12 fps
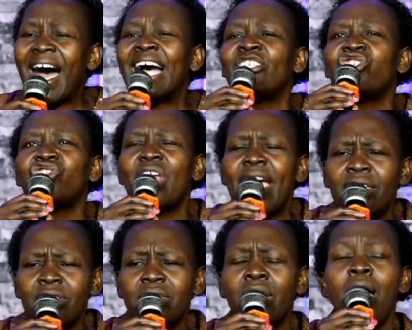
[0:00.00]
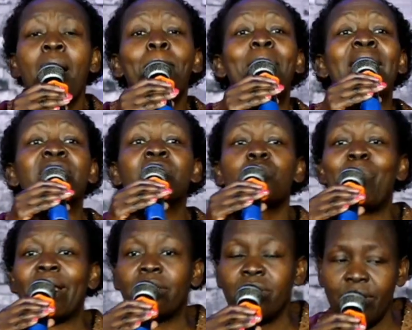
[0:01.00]
a changed
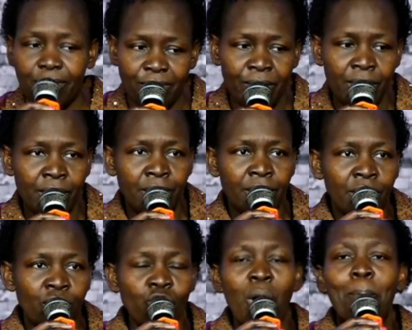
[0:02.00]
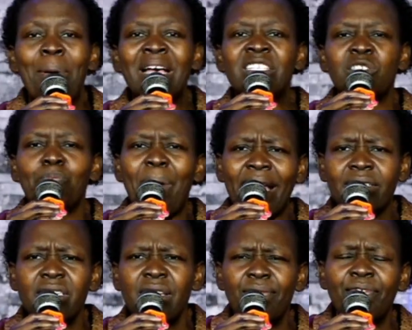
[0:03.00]
perspective. Your
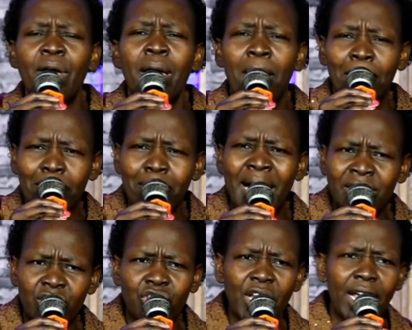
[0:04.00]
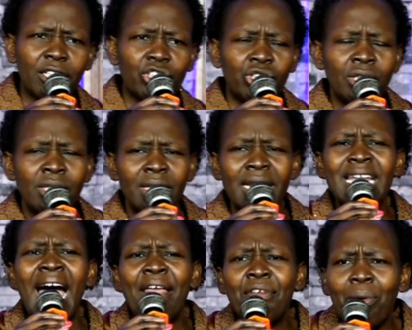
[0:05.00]
perspective must change. In
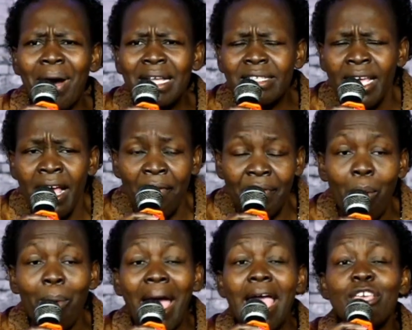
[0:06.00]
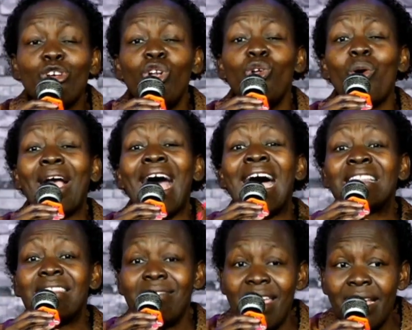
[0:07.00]
other words, the way you look at
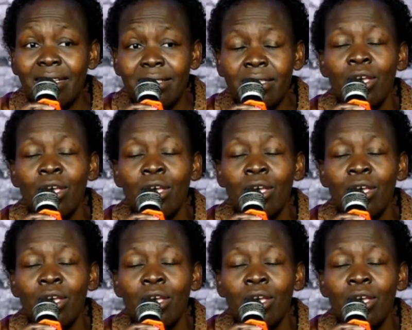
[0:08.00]
things